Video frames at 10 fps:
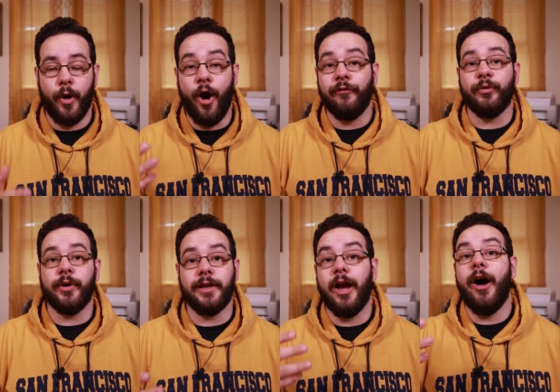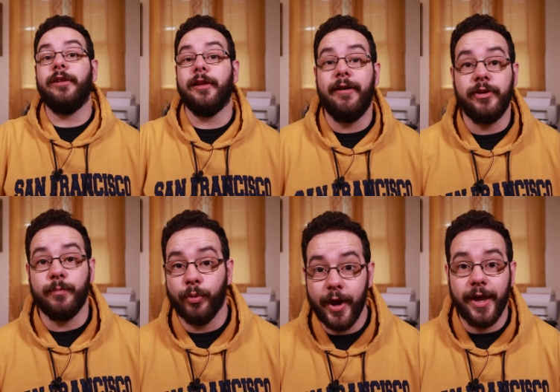Offering
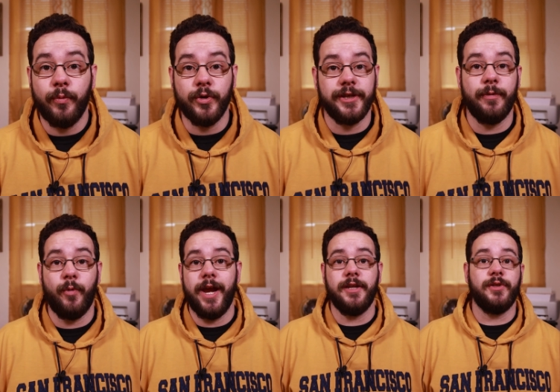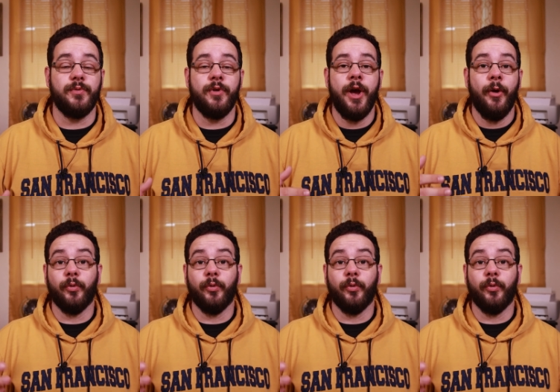unleavened bread was a way to